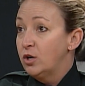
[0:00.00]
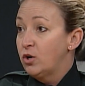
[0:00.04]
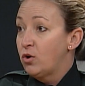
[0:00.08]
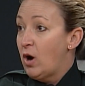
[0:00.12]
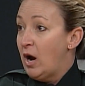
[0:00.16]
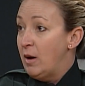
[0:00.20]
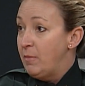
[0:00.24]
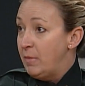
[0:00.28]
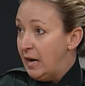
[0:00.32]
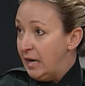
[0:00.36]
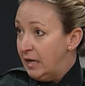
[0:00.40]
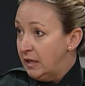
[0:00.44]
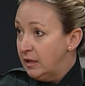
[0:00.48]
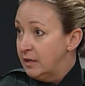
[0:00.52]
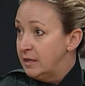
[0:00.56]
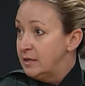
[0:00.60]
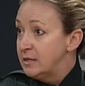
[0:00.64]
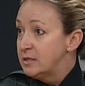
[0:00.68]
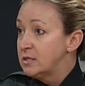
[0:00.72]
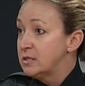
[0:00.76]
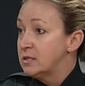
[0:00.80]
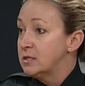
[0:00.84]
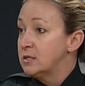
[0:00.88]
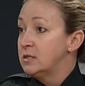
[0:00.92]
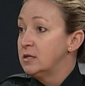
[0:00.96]
crime
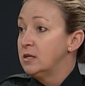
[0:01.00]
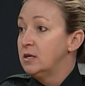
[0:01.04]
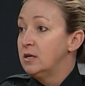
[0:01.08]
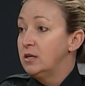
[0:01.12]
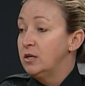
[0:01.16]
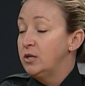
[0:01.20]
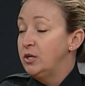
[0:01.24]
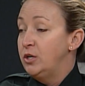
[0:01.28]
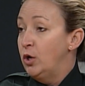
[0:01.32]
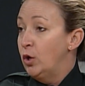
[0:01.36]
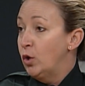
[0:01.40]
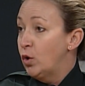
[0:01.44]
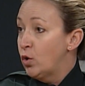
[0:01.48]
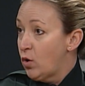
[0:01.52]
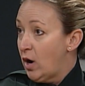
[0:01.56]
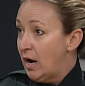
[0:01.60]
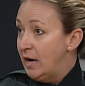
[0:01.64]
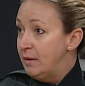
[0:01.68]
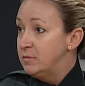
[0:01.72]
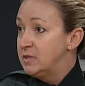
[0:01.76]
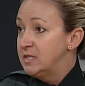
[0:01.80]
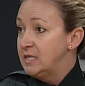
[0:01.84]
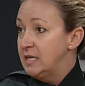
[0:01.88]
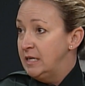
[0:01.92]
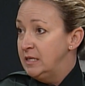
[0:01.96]
analyst,
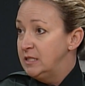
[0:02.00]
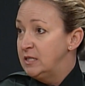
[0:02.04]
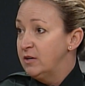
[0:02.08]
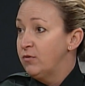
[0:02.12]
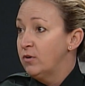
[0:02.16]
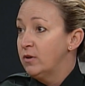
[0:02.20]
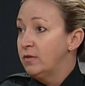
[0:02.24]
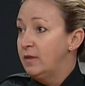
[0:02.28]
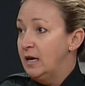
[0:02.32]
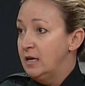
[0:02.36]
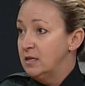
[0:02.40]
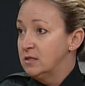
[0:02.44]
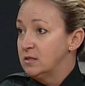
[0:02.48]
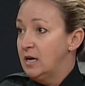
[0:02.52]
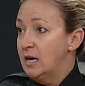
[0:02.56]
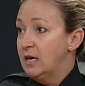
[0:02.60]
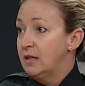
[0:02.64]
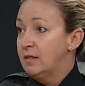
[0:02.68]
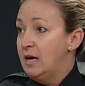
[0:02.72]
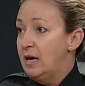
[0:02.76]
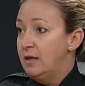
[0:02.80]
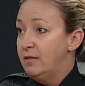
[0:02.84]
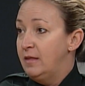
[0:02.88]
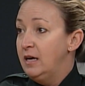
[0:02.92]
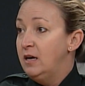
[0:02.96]
crime scene, different things like
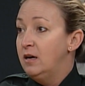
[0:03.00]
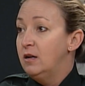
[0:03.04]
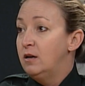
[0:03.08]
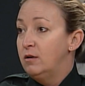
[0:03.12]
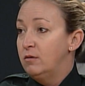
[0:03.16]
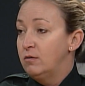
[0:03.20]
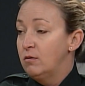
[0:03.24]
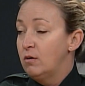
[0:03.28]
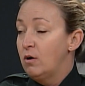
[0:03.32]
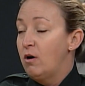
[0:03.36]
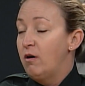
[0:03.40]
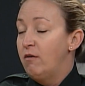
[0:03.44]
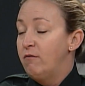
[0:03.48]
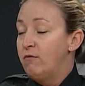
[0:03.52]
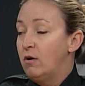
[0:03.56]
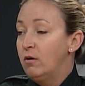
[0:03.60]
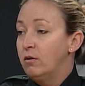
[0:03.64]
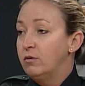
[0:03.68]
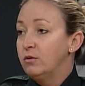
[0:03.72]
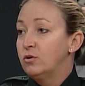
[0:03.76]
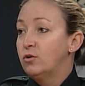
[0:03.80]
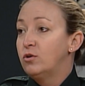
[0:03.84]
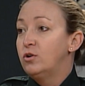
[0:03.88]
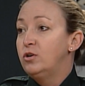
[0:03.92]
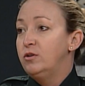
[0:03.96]
that. They get a
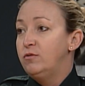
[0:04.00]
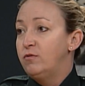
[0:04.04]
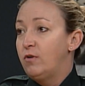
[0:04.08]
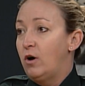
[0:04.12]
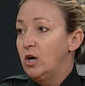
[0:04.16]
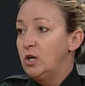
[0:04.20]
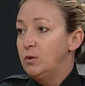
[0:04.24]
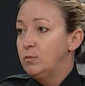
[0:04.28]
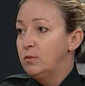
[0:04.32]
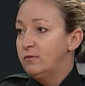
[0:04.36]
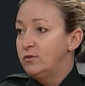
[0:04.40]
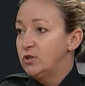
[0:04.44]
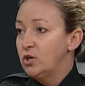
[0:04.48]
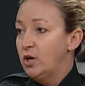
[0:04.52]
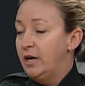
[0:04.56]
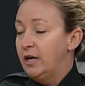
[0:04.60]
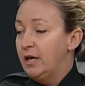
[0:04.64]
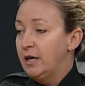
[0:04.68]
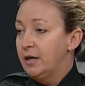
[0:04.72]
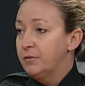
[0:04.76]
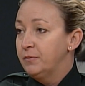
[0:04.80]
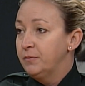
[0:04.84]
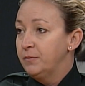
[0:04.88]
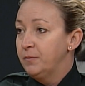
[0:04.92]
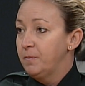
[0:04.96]
good volume of
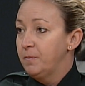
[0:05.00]
training.